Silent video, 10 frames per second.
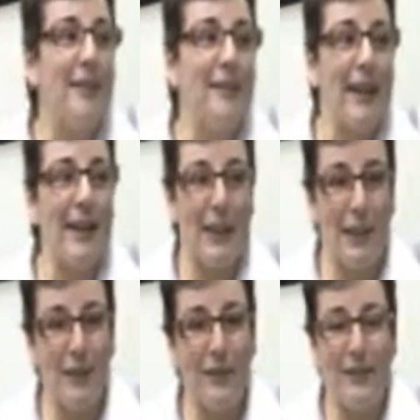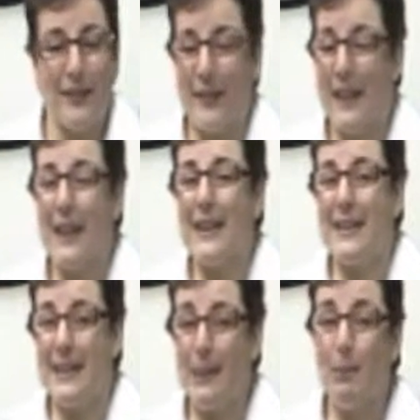that is
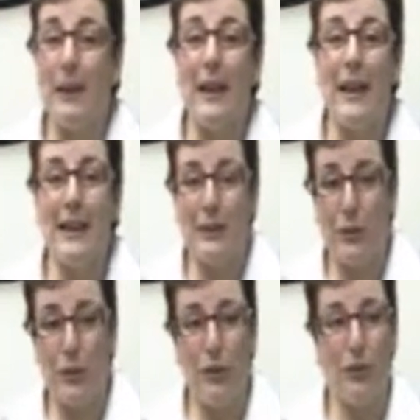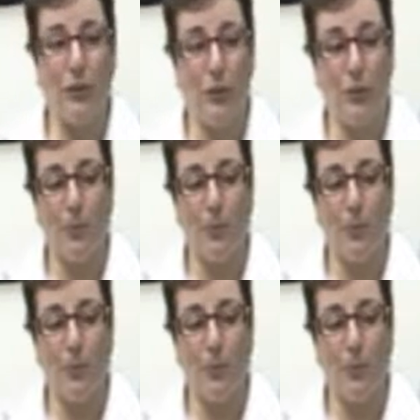similar to